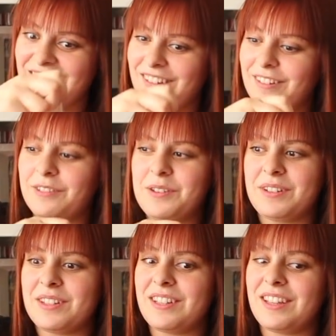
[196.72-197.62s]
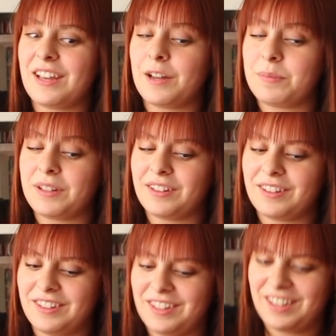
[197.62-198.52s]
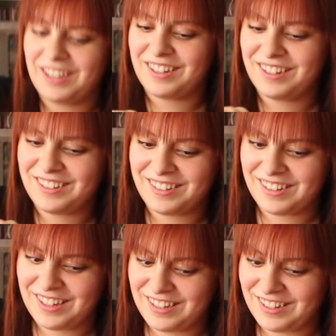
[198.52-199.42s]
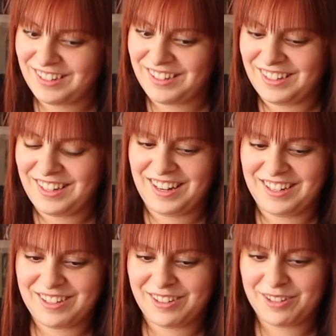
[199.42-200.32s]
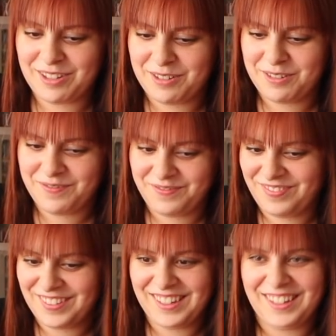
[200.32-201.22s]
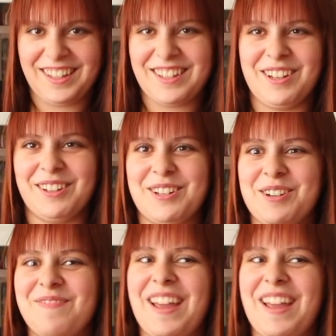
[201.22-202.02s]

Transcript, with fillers: I don't know if you can see that, but yeah. And it's also, it's also